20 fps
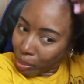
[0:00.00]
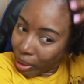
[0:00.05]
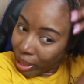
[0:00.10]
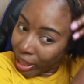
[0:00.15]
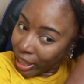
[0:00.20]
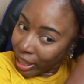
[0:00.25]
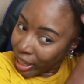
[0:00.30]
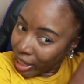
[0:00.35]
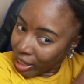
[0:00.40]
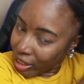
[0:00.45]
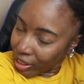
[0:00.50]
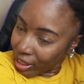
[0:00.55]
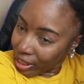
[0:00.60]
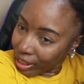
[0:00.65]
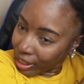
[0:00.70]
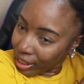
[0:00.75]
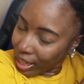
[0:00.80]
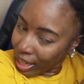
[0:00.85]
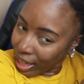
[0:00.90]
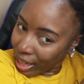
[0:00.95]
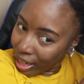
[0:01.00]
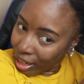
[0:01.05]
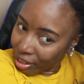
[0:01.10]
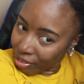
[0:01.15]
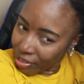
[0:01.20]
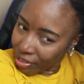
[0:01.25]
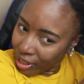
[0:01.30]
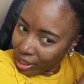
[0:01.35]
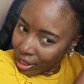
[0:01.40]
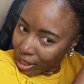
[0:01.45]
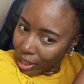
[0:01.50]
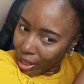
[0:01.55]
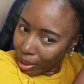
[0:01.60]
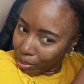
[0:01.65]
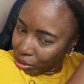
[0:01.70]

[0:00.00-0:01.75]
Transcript: my hair in half.